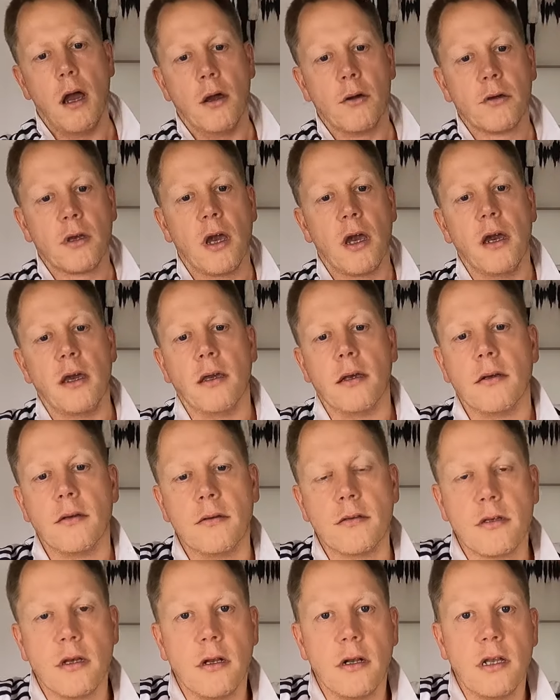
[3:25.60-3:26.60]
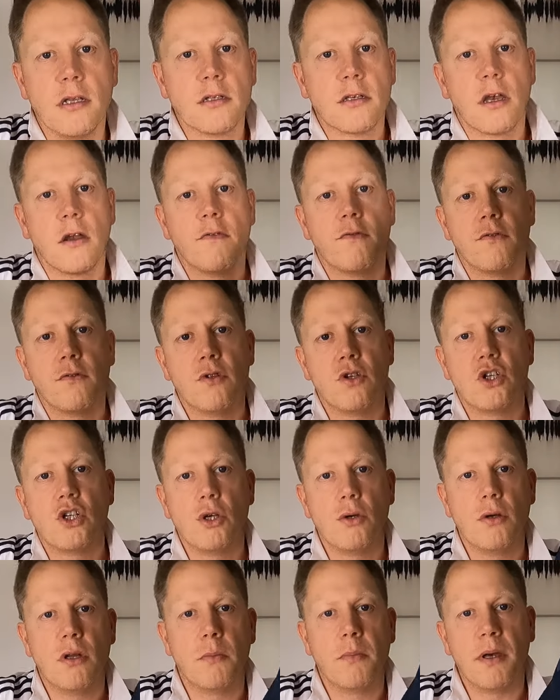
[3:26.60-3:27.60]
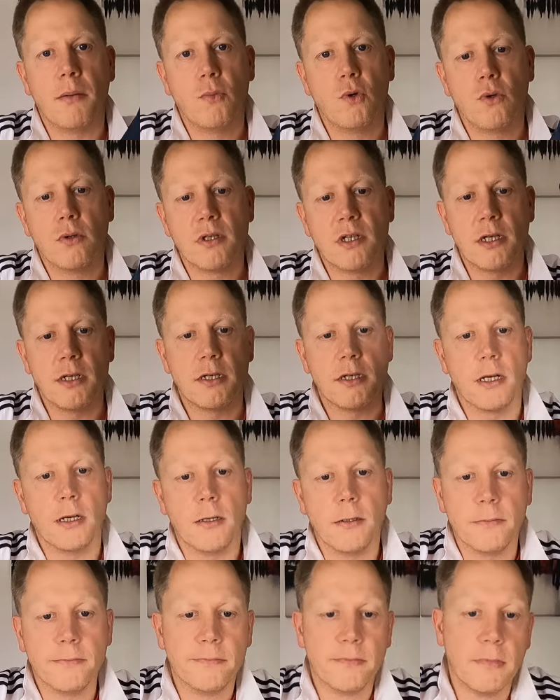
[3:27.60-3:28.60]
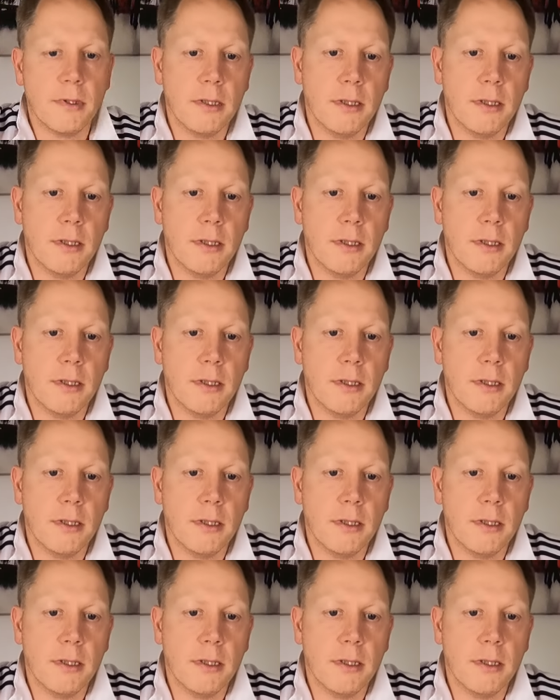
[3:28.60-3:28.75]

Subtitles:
Okay, so let's go through the shoe in a bit more detail.